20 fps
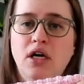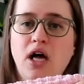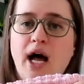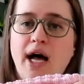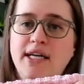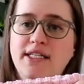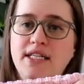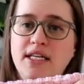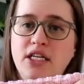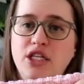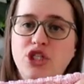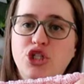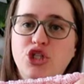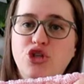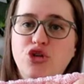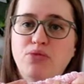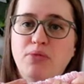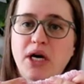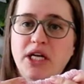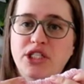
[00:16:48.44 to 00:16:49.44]
I did a
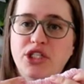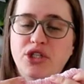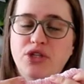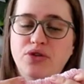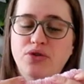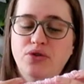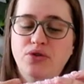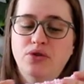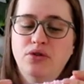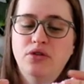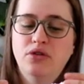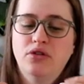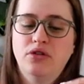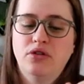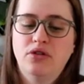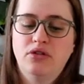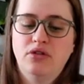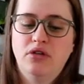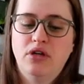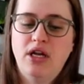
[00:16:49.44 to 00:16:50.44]
2x2,
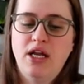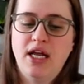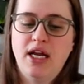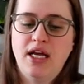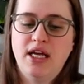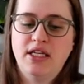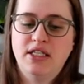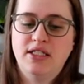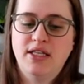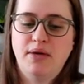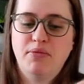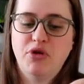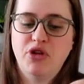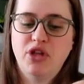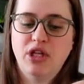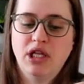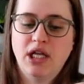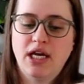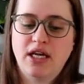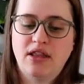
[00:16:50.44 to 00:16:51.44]
knit it double
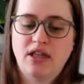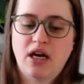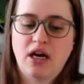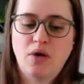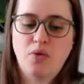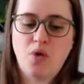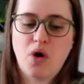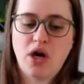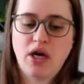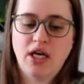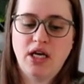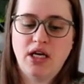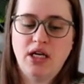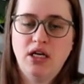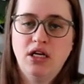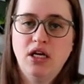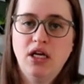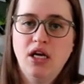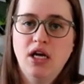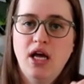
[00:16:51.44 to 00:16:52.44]
the length that I
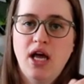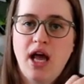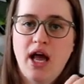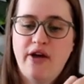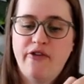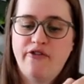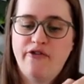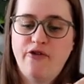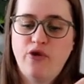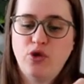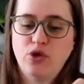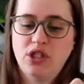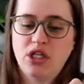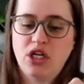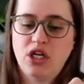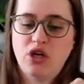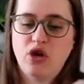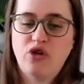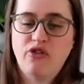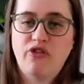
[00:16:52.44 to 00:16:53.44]
wanted, folded
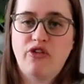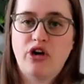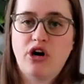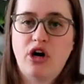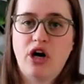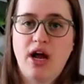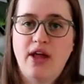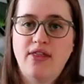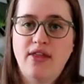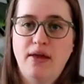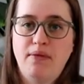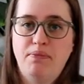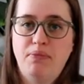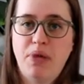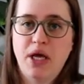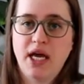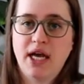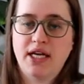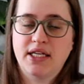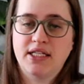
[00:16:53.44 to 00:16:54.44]
it over, and then
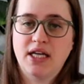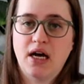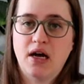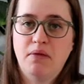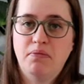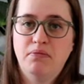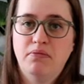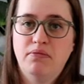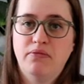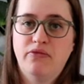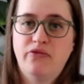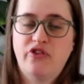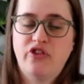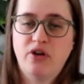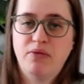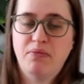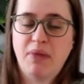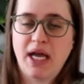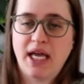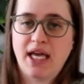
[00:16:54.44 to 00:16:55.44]
picked up
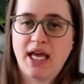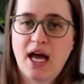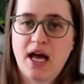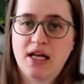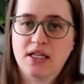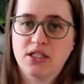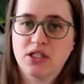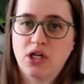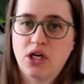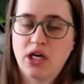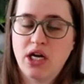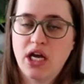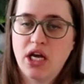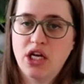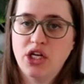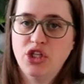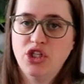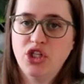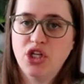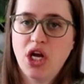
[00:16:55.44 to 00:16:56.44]
from my cast on
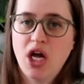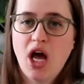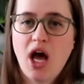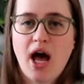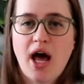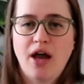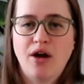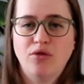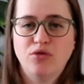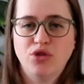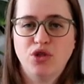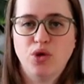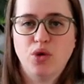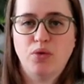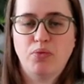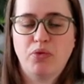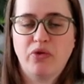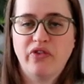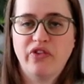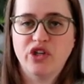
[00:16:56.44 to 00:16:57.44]
edge. I don't do
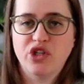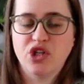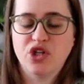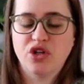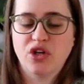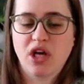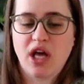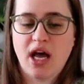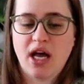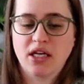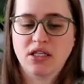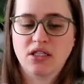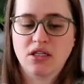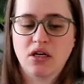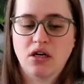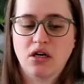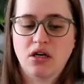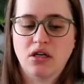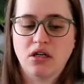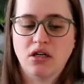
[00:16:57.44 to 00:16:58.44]
a provisional cast
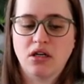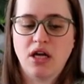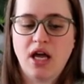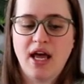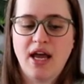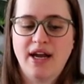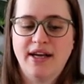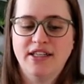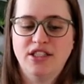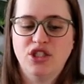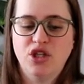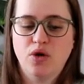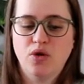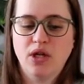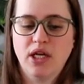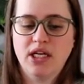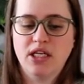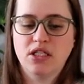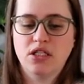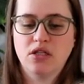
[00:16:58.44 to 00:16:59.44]
on, and I don't
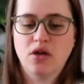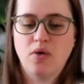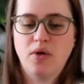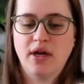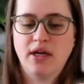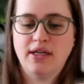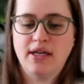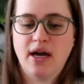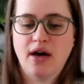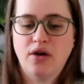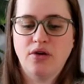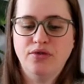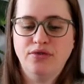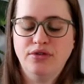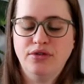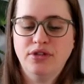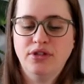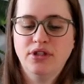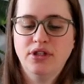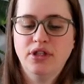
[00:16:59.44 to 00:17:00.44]
like sewing
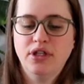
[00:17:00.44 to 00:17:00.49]
down